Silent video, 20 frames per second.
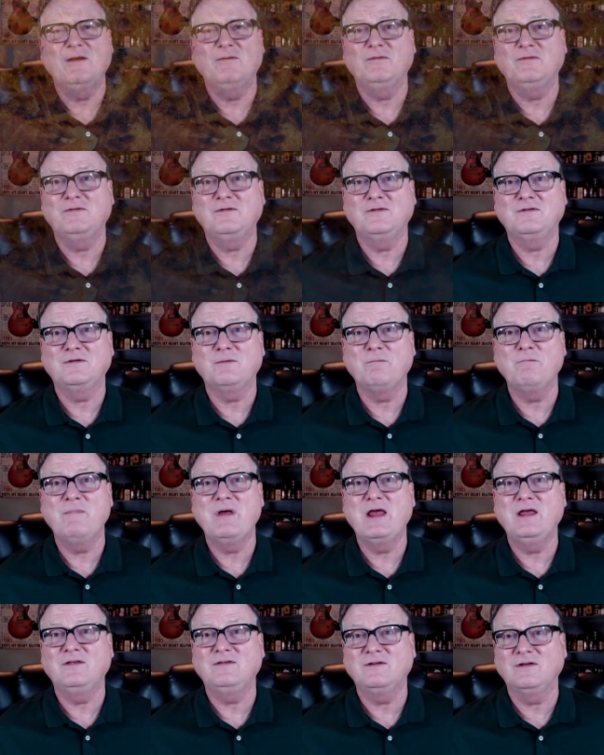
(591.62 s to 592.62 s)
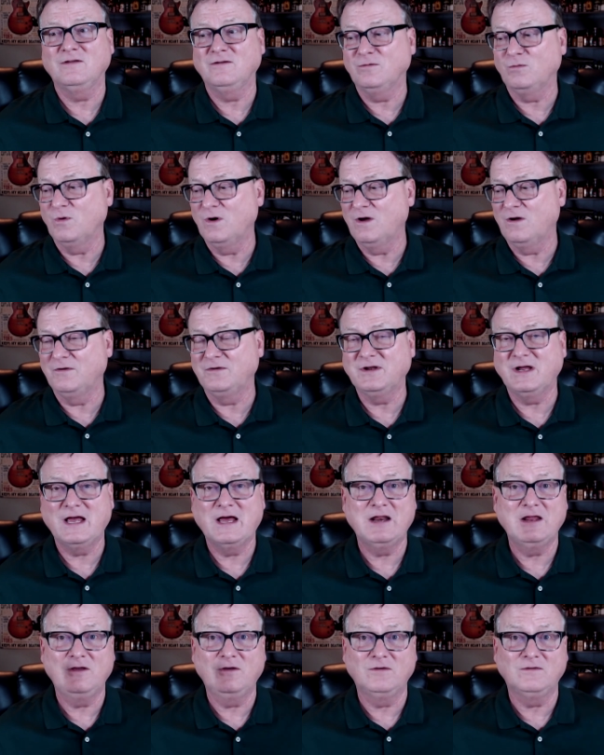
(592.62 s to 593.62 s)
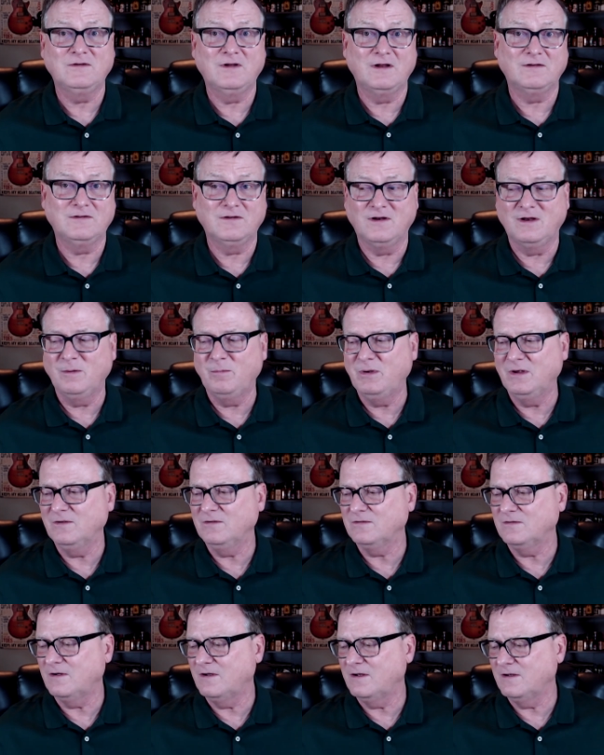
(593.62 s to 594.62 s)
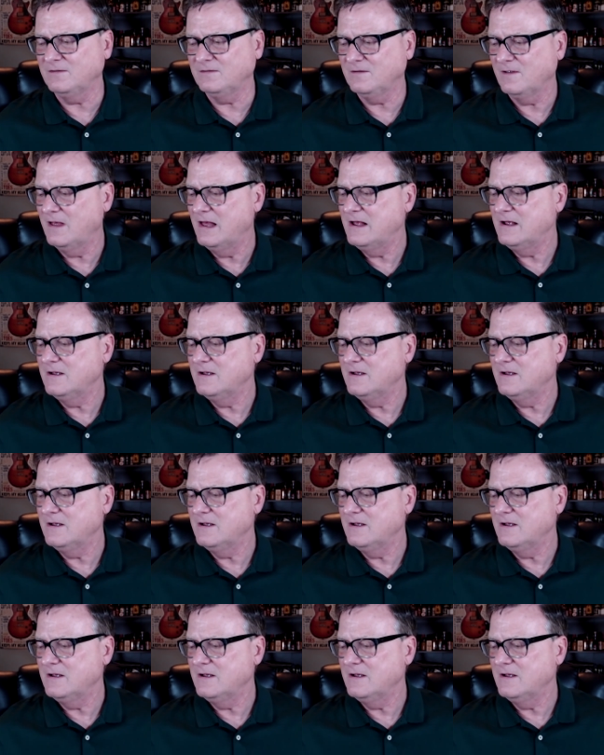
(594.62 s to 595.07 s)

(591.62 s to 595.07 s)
was just amazing as well, to kind of use it as a dipping sauce.